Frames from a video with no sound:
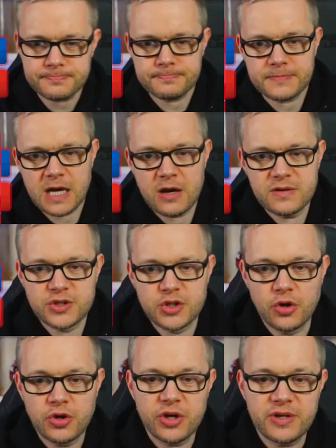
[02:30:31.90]
Oh, it was
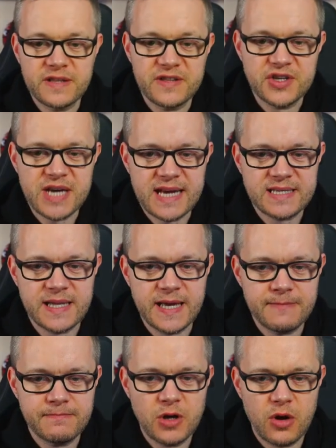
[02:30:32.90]
Dunk who did the chest
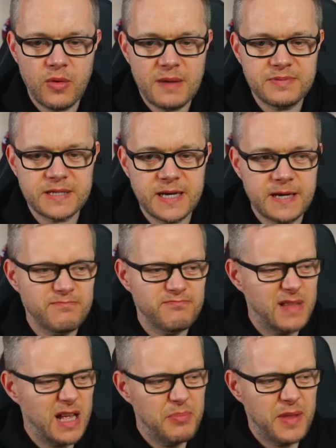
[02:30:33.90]
thing, not Webster.
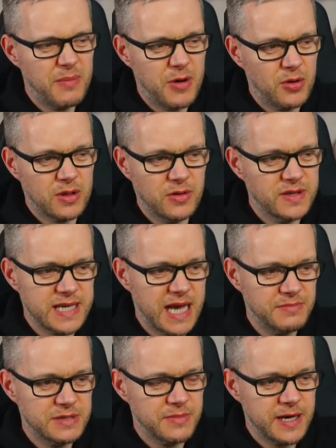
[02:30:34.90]
They, they both look the
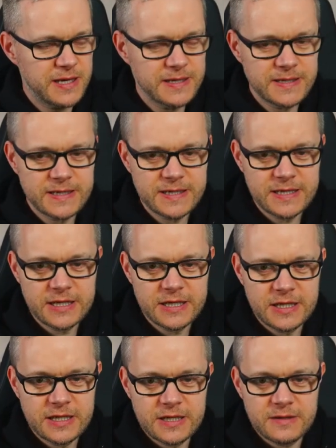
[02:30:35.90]
same to me.
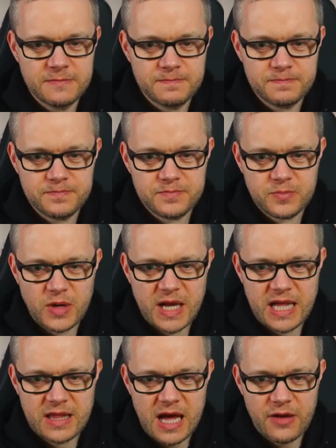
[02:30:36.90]
We
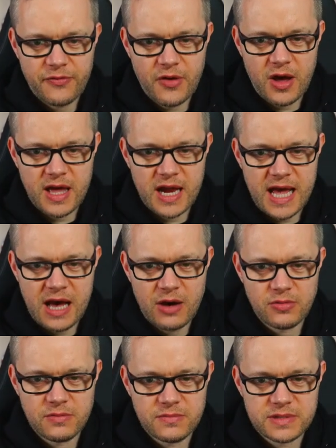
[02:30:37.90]
need that fire
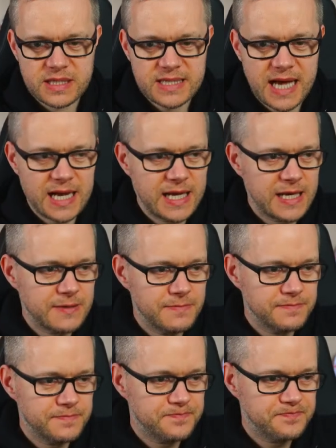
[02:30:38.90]
now, says Alec.
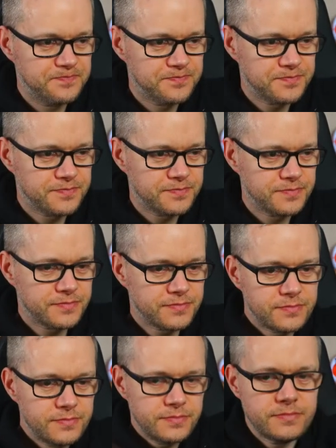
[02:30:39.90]

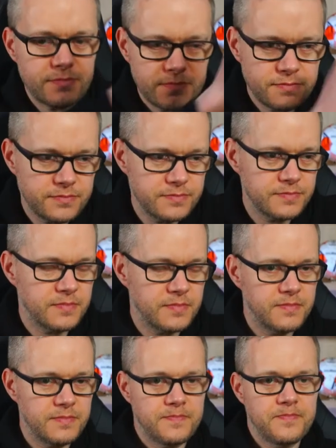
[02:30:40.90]
A
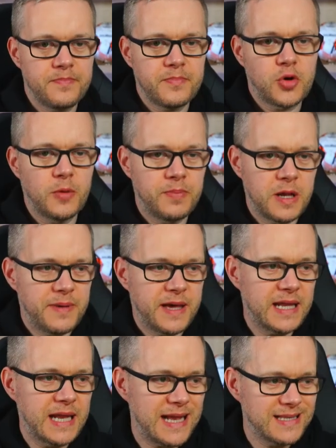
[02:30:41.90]
couple of
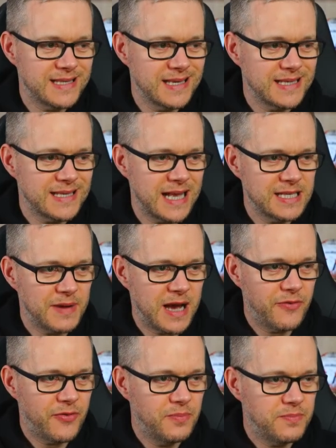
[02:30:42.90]
big lads at
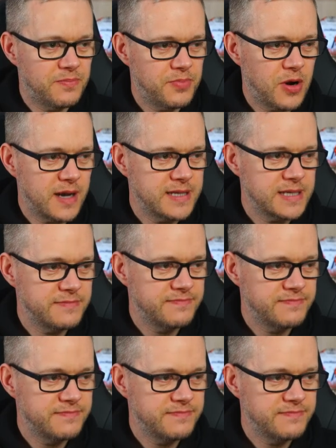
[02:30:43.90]
centre-back for Brighton.